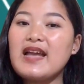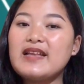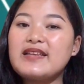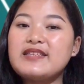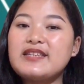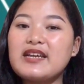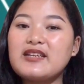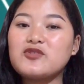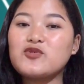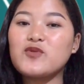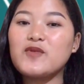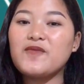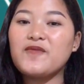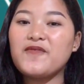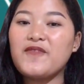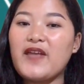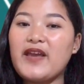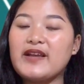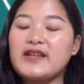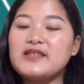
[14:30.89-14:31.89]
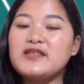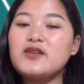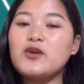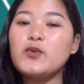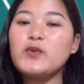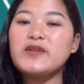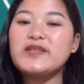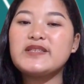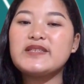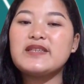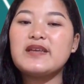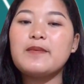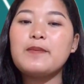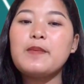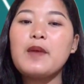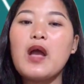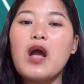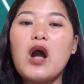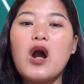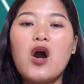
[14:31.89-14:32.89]
that reflect the
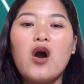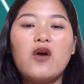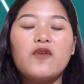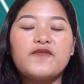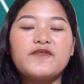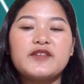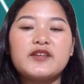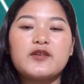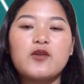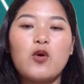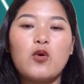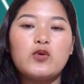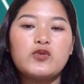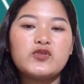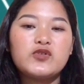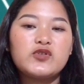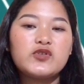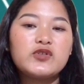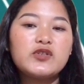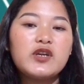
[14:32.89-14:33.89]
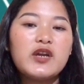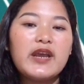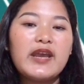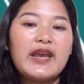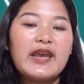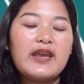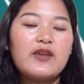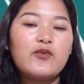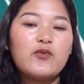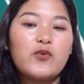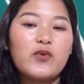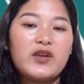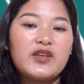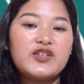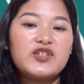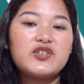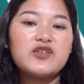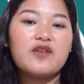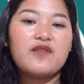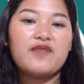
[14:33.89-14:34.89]
wisdom of the culture in
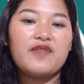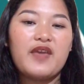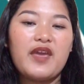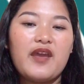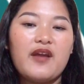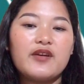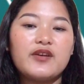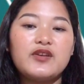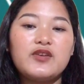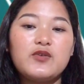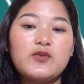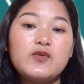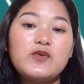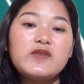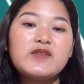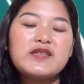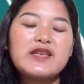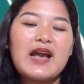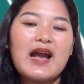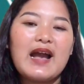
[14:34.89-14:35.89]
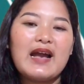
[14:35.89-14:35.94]
which they are used,